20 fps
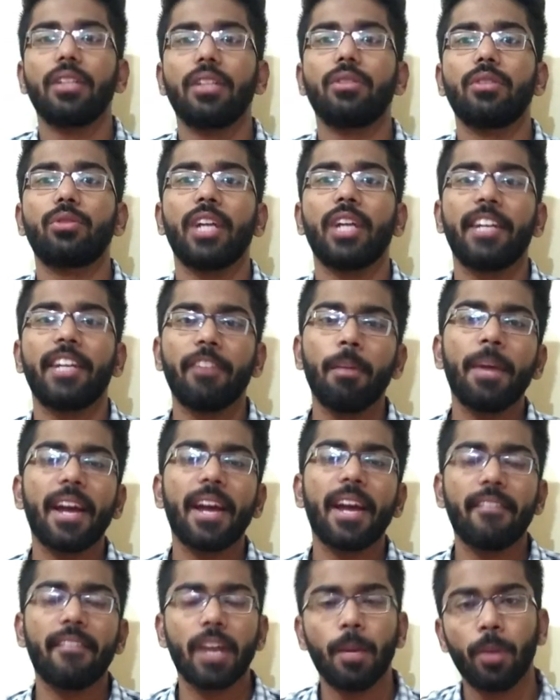So it will be
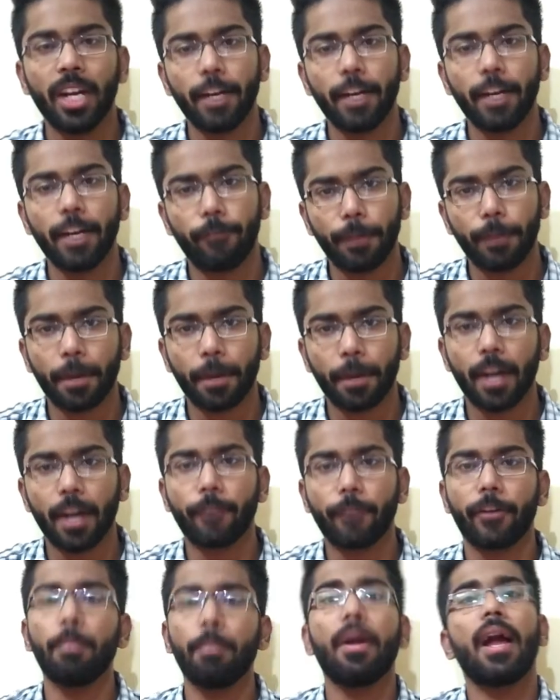available in Flipkart
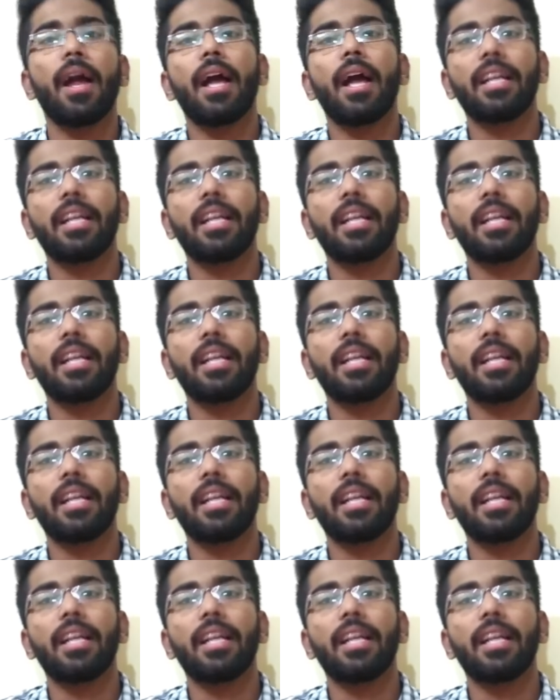from